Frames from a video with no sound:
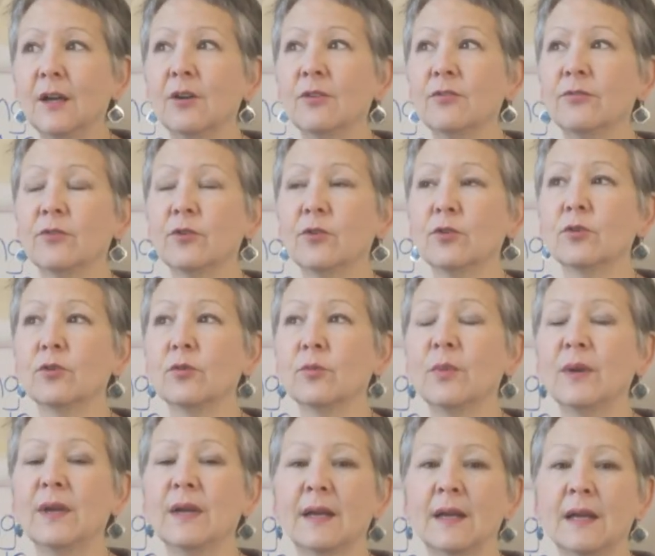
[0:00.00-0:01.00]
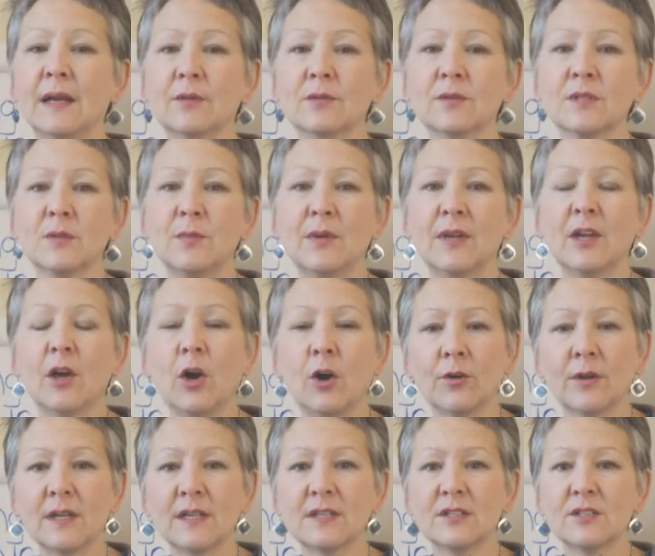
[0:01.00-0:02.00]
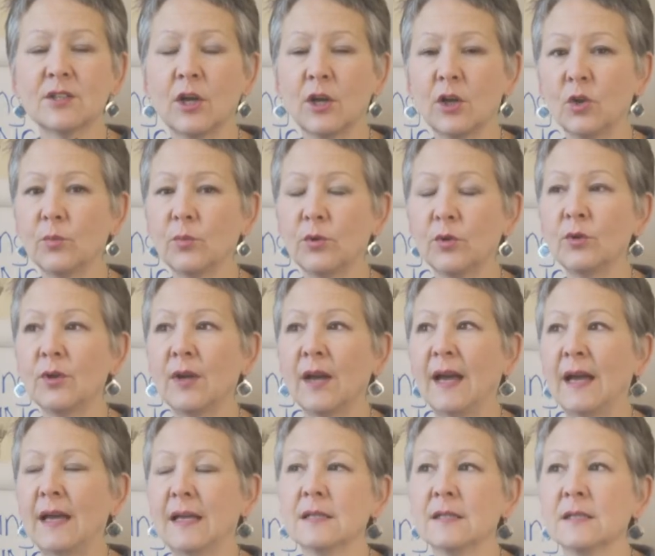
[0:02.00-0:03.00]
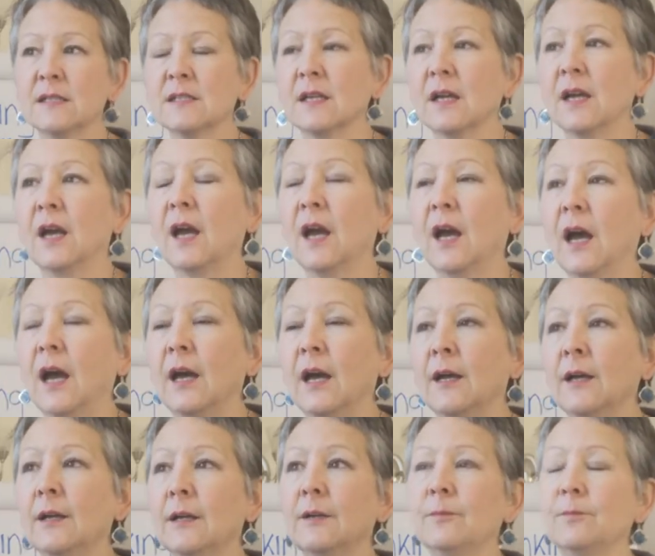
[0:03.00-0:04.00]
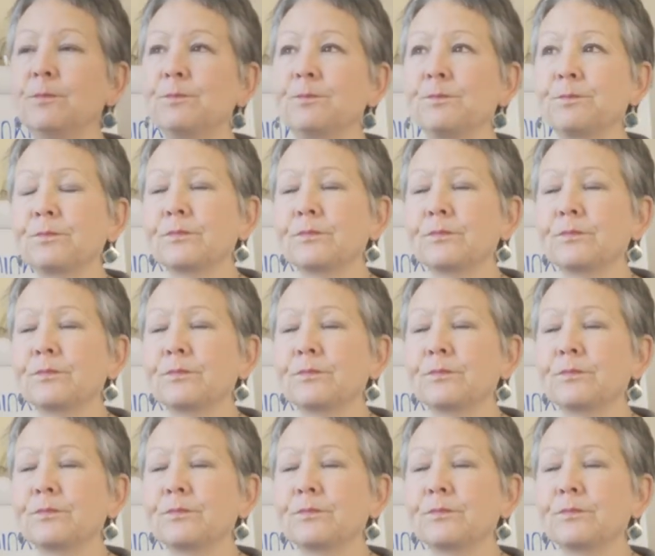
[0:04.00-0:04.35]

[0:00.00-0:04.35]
for being able to be honest, open and